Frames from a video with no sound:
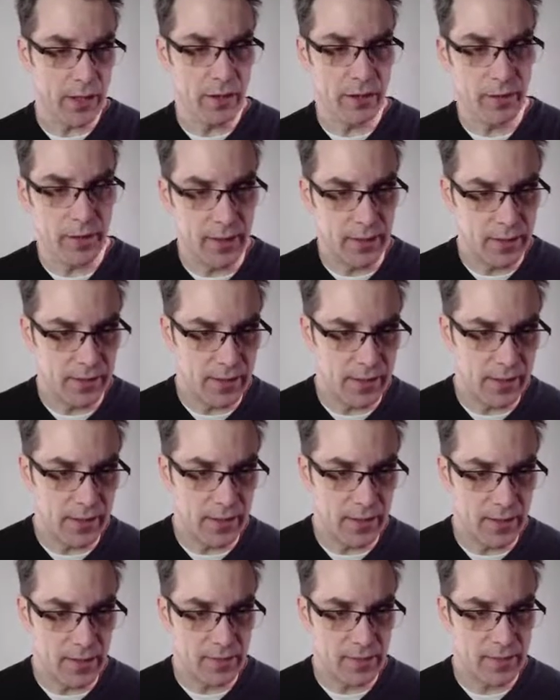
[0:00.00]
here in
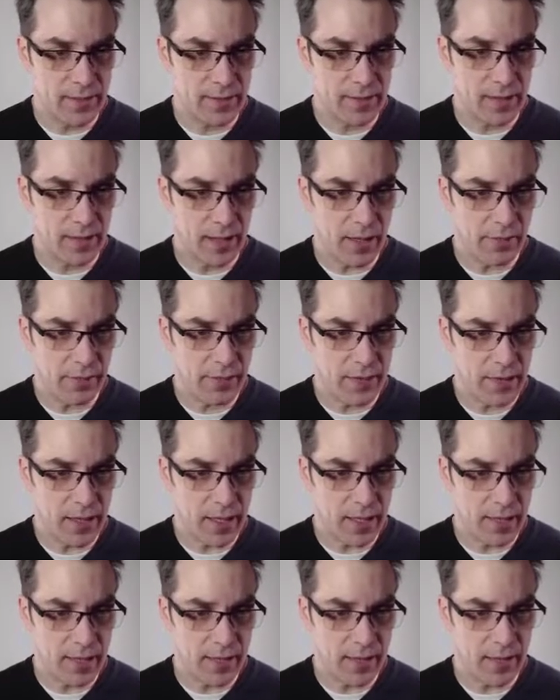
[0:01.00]
the uh, left
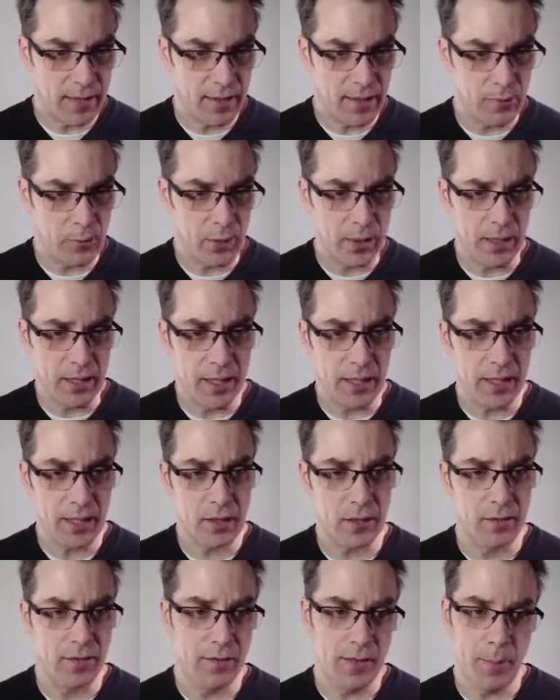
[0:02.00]
side and we
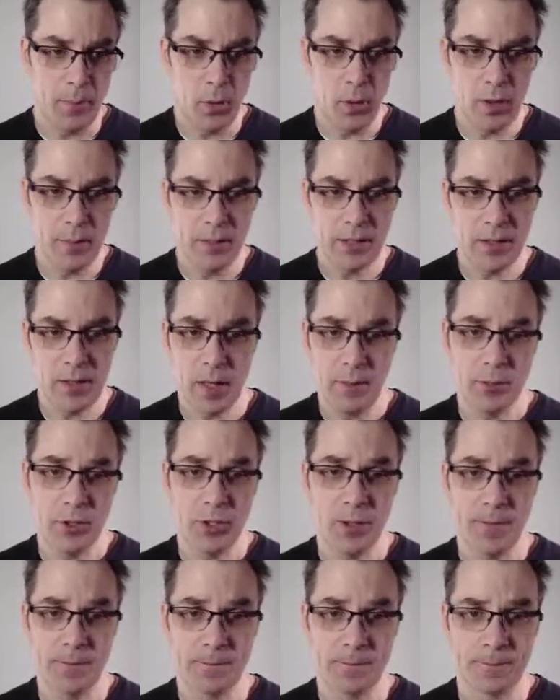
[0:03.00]
click on deployment
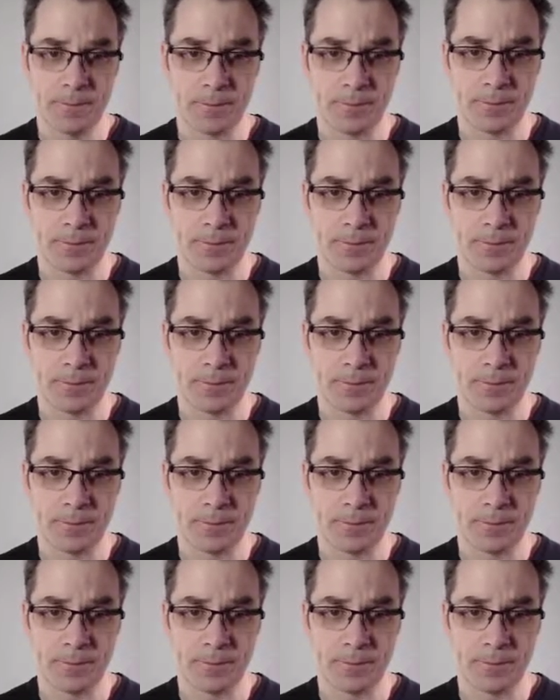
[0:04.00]
option.